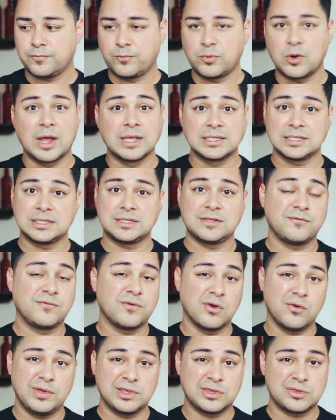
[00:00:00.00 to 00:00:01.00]
process of
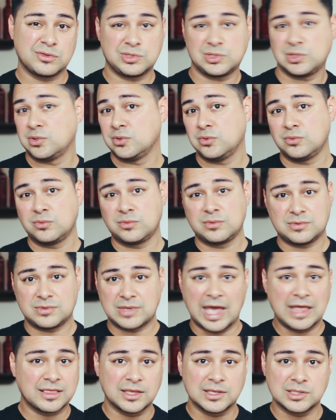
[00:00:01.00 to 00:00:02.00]
going to
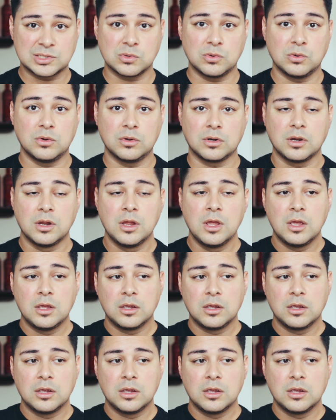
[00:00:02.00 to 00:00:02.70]
Catholic school, or